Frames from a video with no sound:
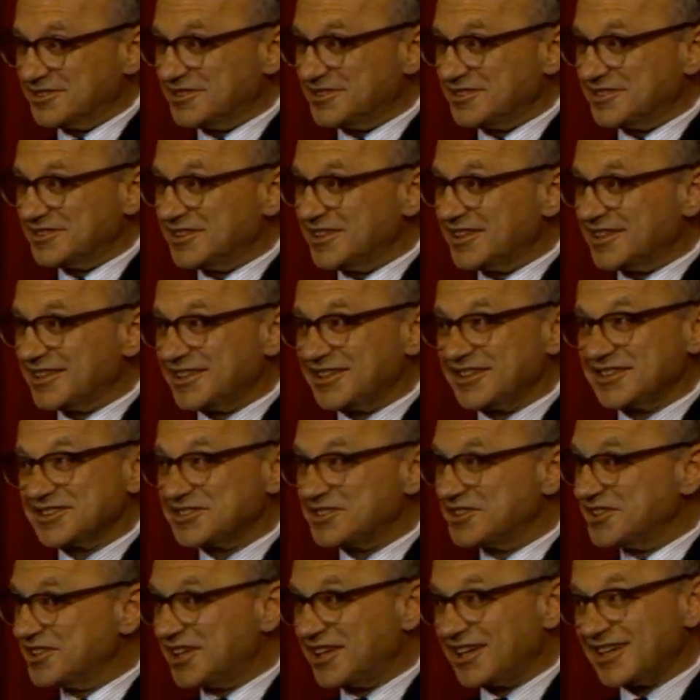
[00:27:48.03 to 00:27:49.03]
that it is
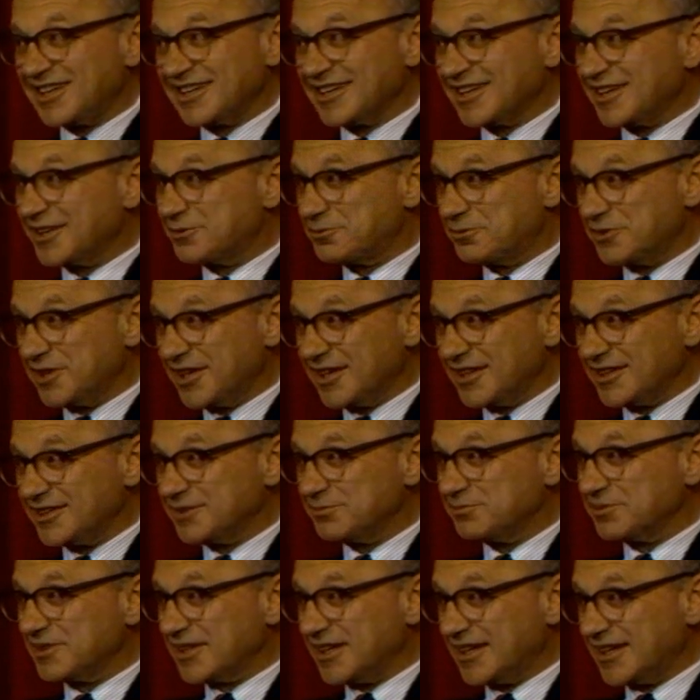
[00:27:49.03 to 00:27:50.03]
not a
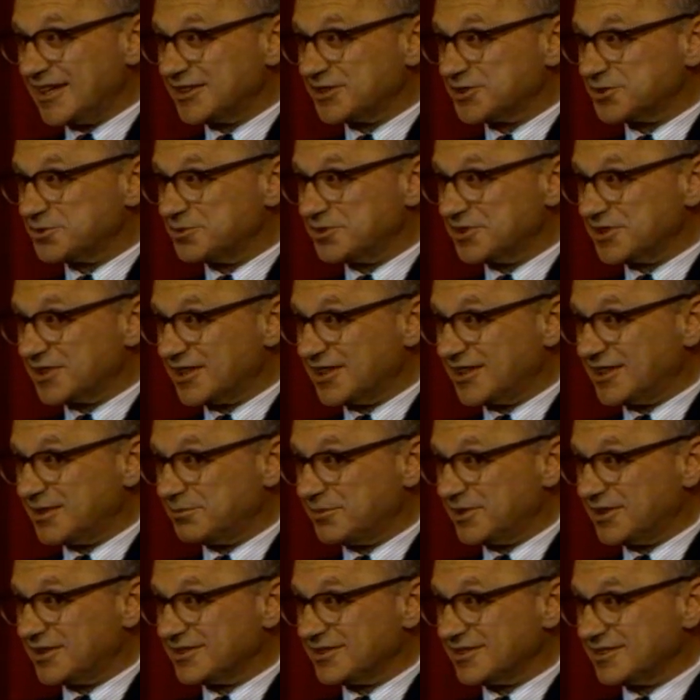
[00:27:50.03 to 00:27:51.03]
random casual
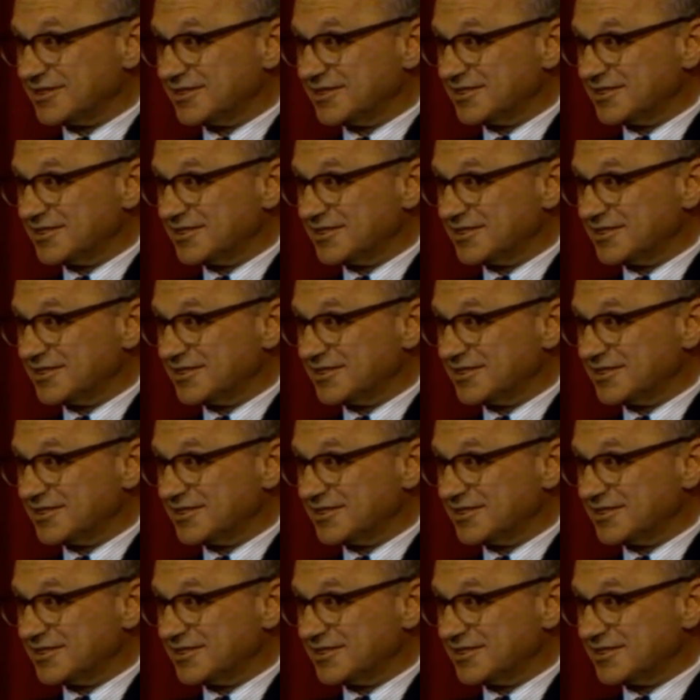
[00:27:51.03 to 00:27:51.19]
comment